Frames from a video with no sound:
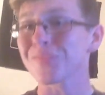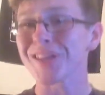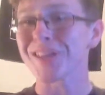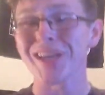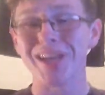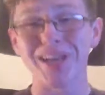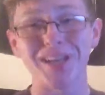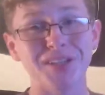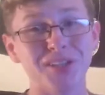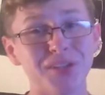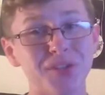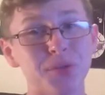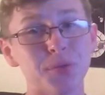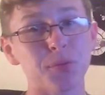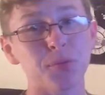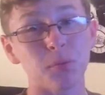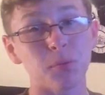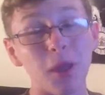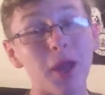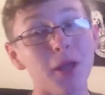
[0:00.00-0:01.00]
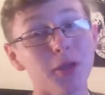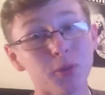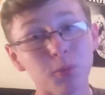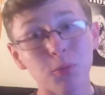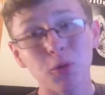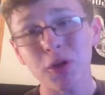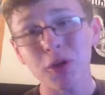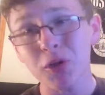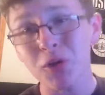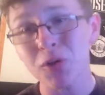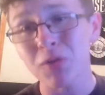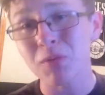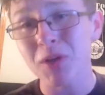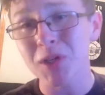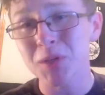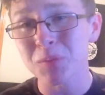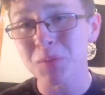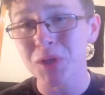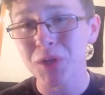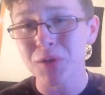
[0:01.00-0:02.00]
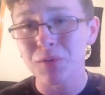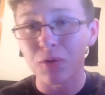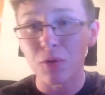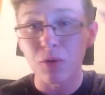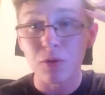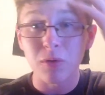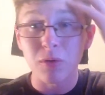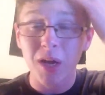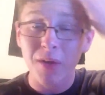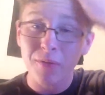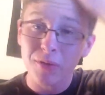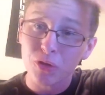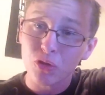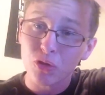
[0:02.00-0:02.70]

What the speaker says: It's a pretty good investment if you're having